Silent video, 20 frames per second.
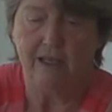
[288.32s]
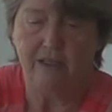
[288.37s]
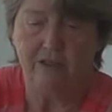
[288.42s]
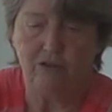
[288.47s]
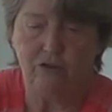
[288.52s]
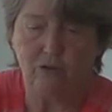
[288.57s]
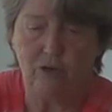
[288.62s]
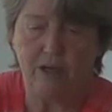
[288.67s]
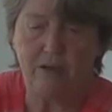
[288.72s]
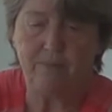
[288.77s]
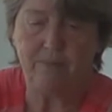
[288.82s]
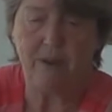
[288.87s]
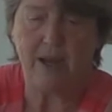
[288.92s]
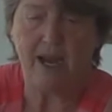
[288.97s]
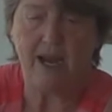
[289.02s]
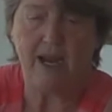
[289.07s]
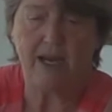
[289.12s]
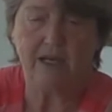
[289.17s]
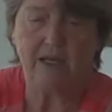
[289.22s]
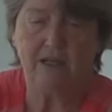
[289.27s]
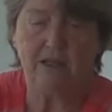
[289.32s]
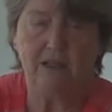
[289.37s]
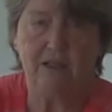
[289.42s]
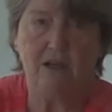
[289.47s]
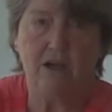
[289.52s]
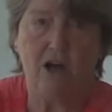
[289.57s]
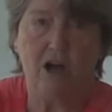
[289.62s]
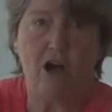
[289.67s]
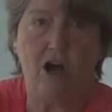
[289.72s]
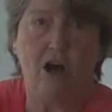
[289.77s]
Straight back.
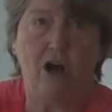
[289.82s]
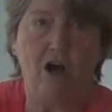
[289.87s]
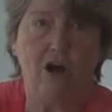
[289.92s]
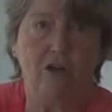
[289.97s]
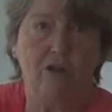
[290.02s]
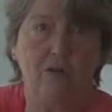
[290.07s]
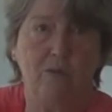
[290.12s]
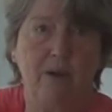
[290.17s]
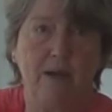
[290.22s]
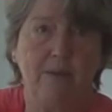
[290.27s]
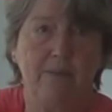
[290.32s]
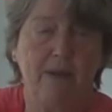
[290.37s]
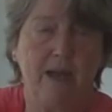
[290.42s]
All the way